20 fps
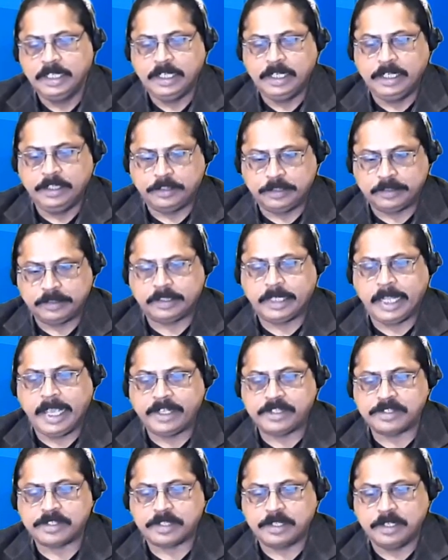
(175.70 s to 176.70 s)
It
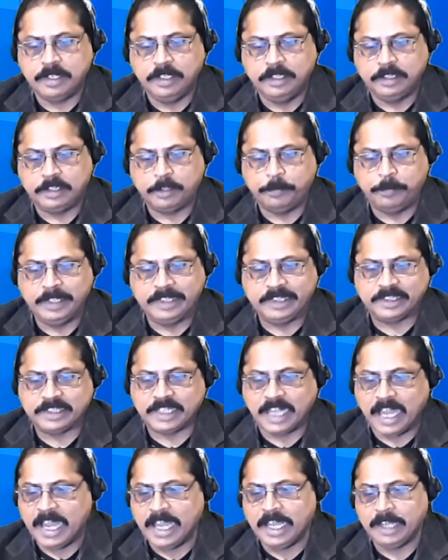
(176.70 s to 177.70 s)
takes a little bit
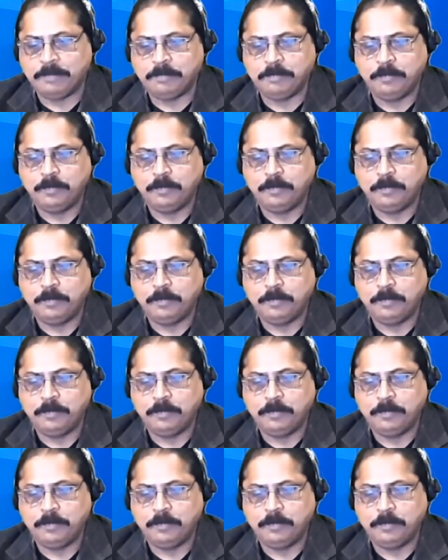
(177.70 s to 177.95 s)
time.